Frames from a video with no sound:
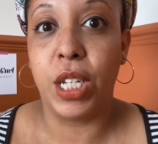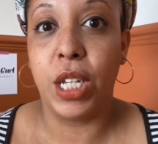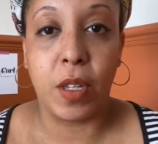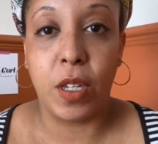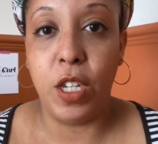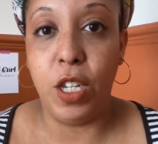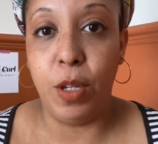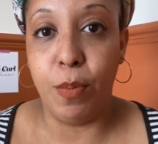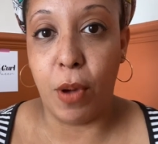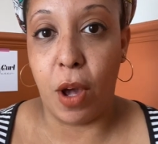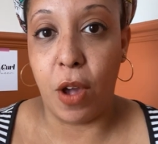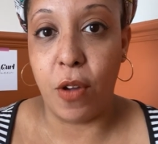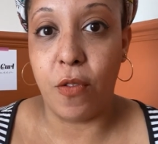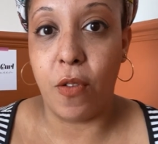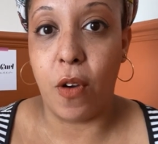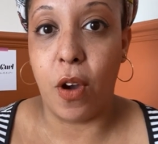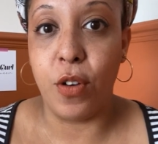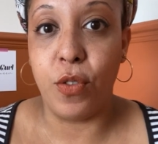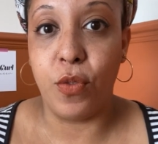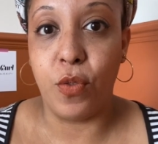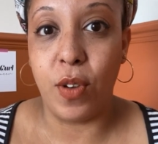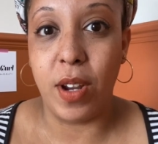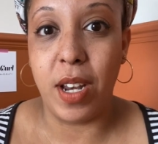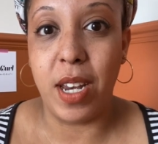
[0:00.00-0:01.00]
You might find
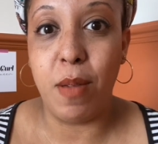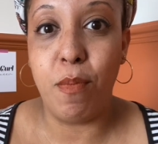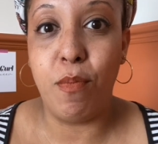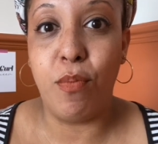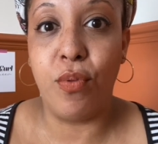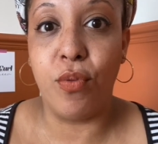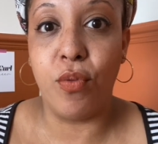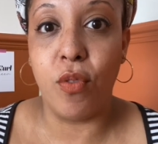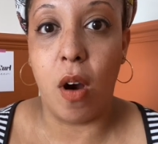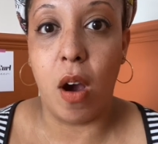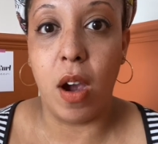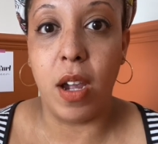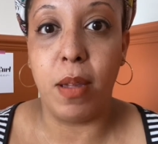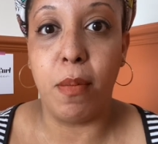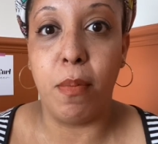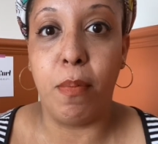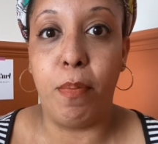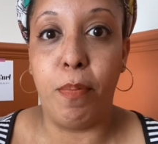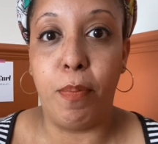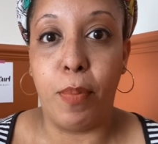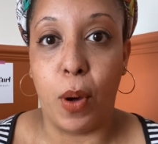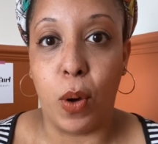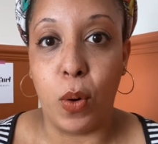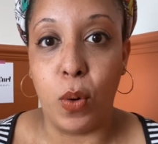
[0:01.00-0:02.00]
really bright,
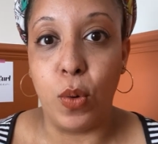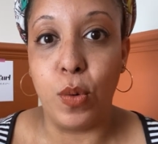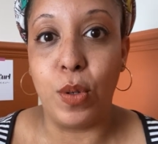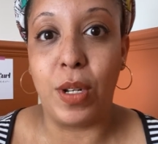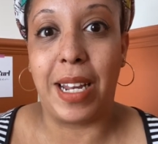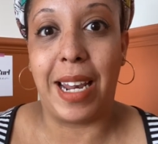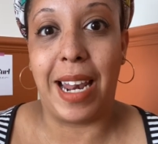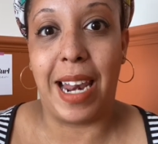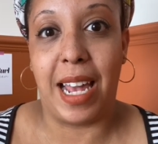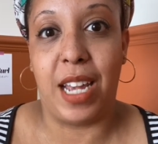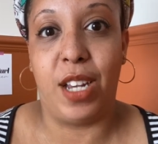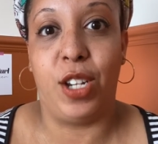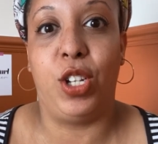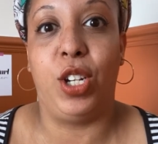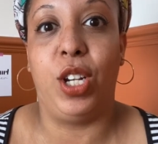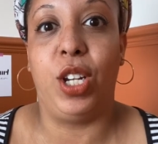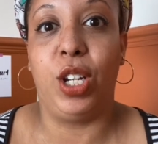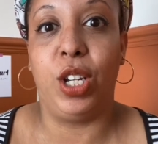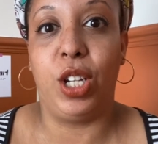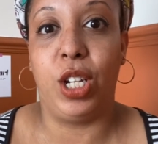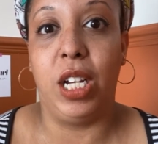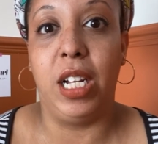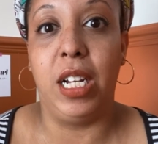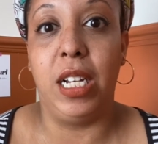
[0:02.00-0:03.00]
bold, clashing
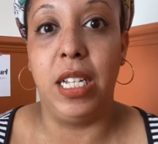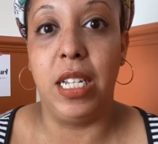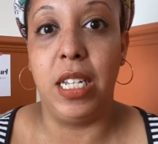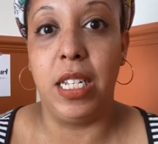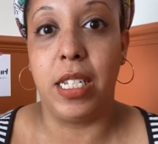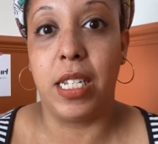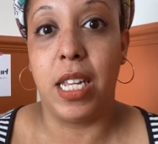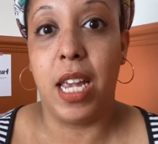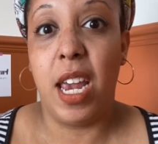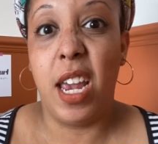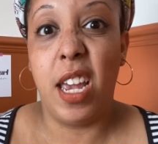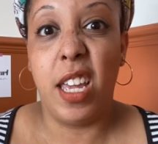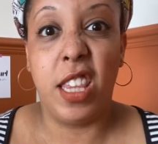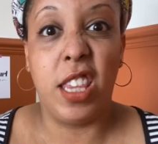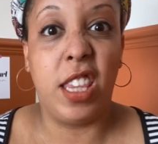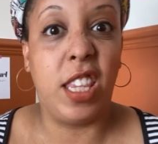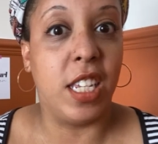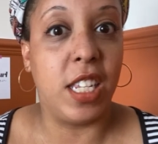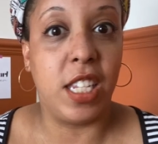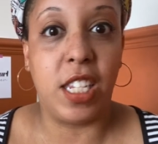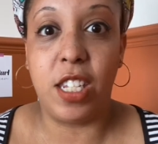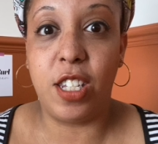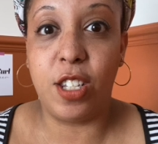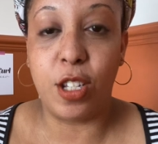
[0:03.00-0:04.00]
colours
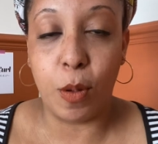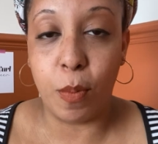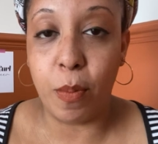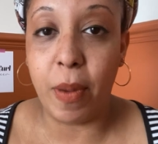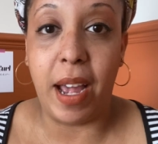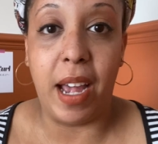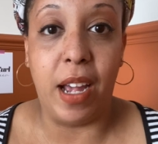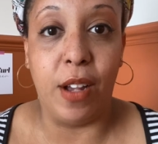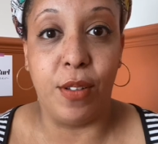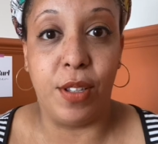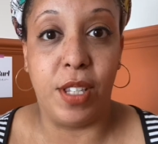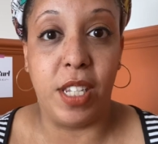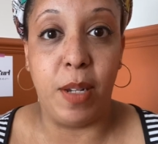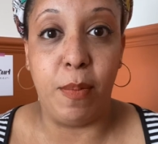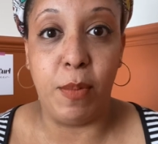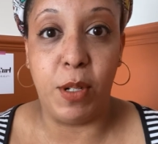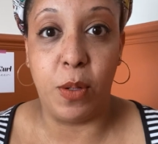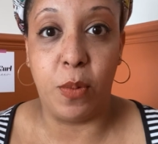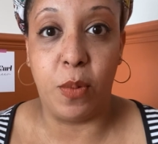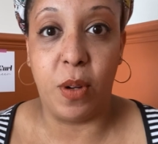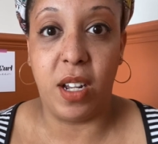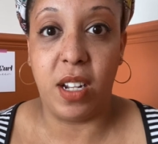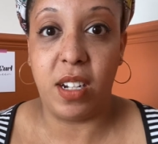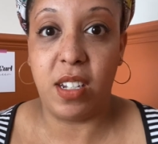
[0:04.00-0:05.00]
that somehow seem to
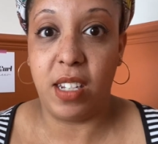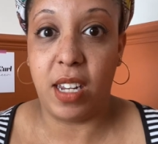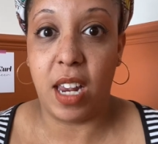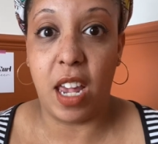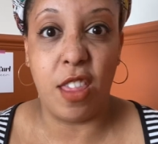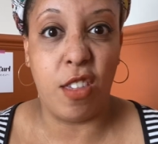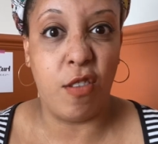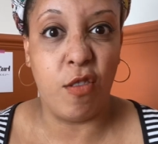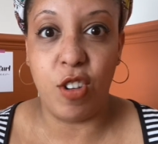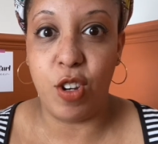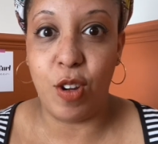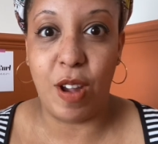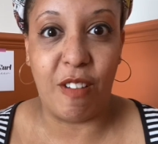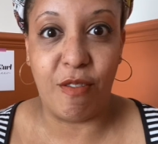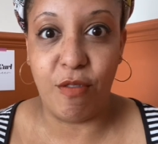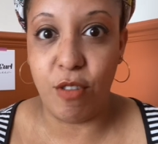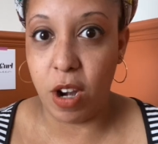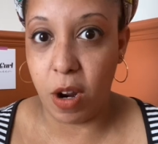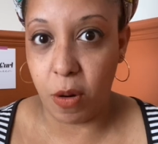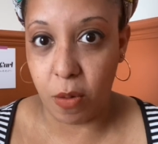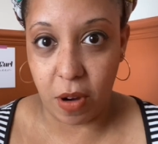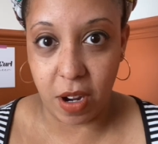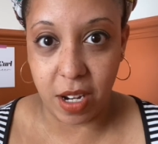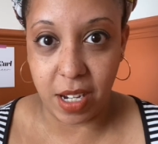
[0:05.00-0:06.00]
work together and you have
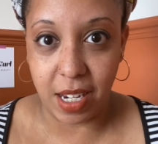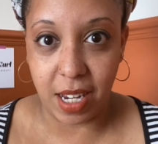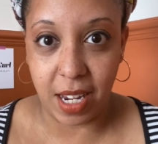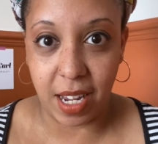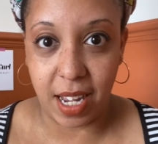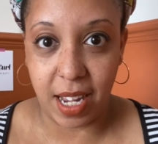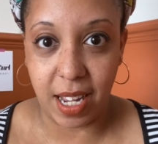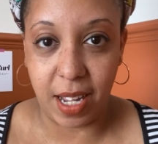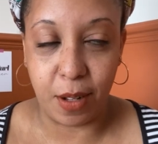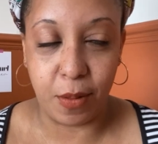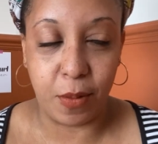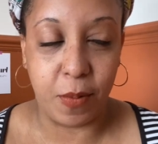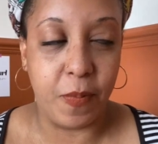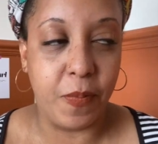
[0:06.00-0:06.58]
no idea how.